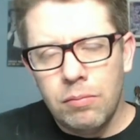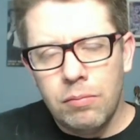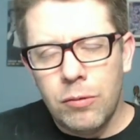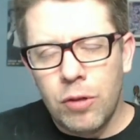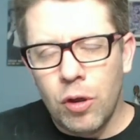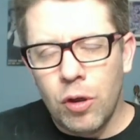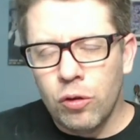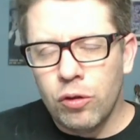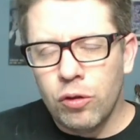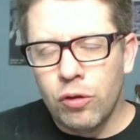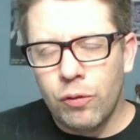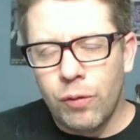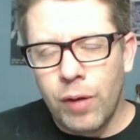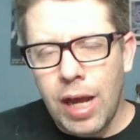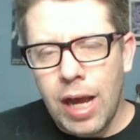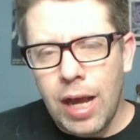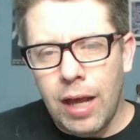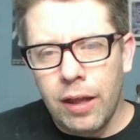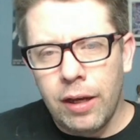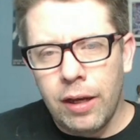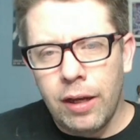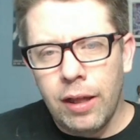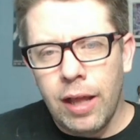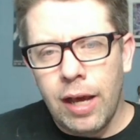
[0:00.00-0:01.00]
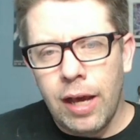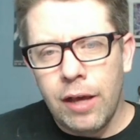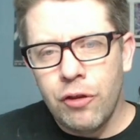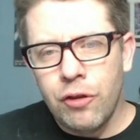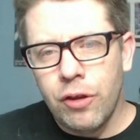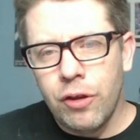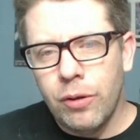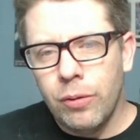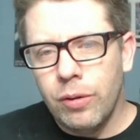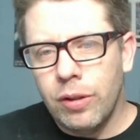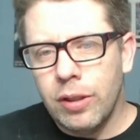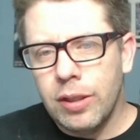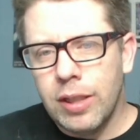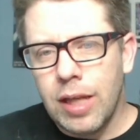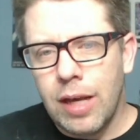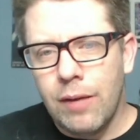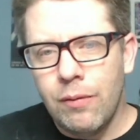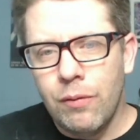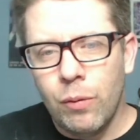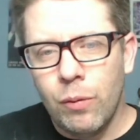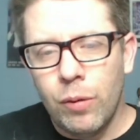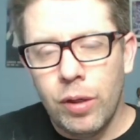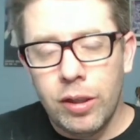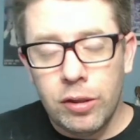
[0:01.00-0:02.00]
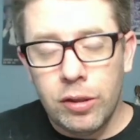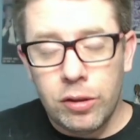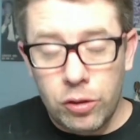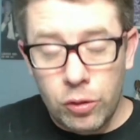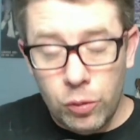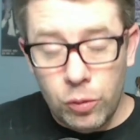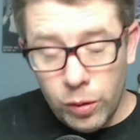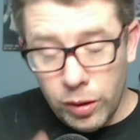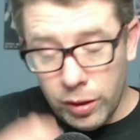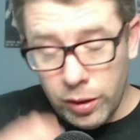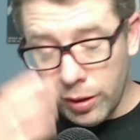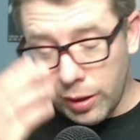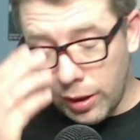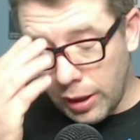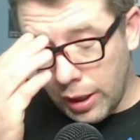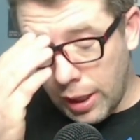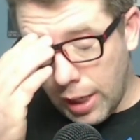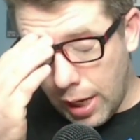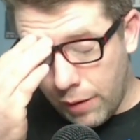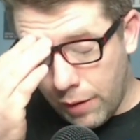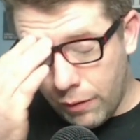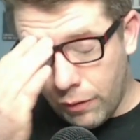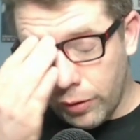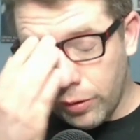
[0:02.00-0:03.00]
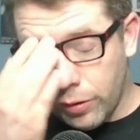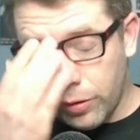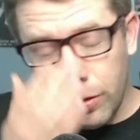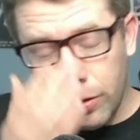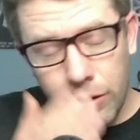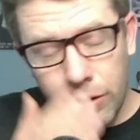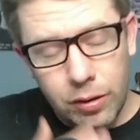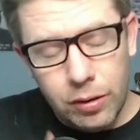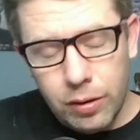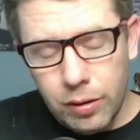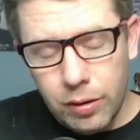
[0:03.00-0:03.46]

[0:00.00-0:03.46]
Dose of reality last year with the 7 wins, 2 wins in the conference.